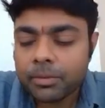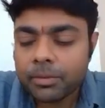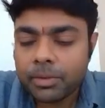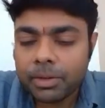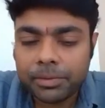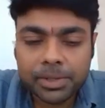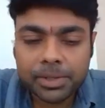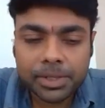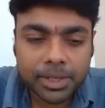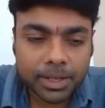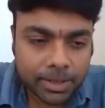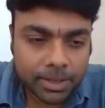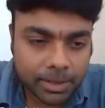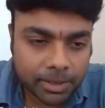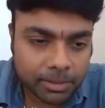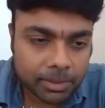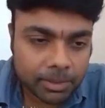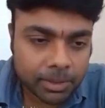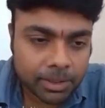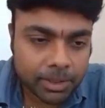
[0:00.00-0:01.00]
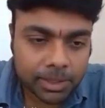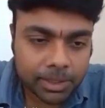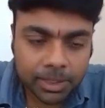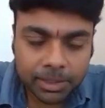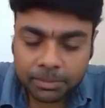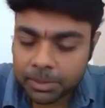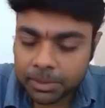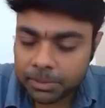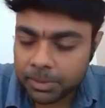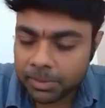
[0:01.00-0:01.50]
When we say credible,
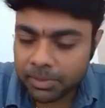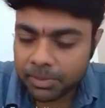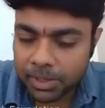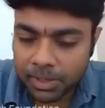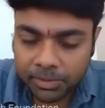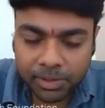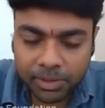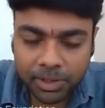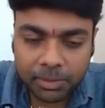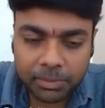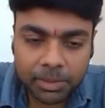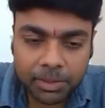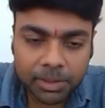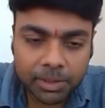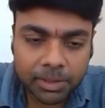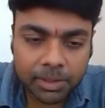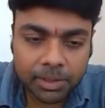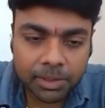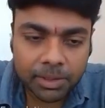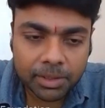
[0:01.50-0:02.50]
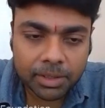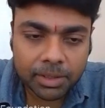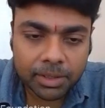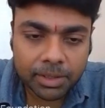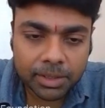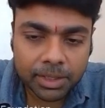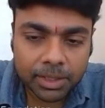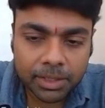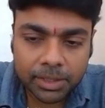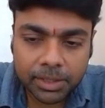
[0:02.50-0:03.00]
it must be
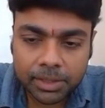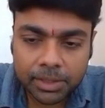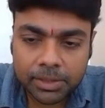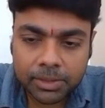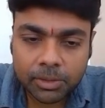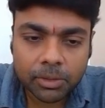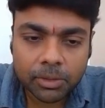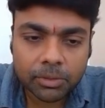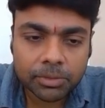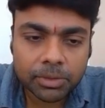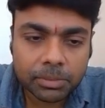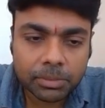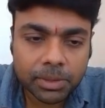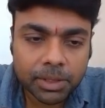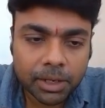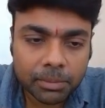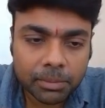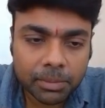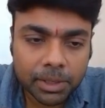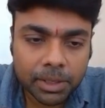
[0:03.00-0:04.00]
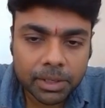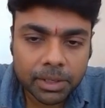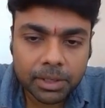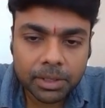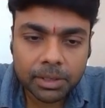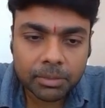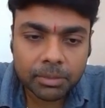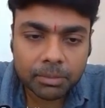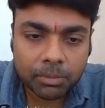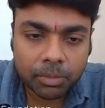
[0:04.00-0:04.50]
verifiable details of the
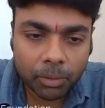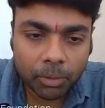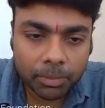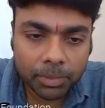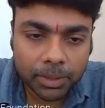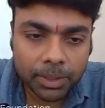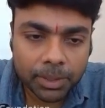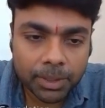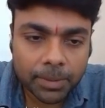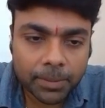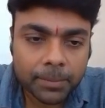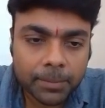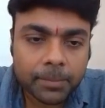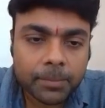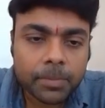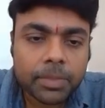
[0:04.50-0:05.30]
Benami property.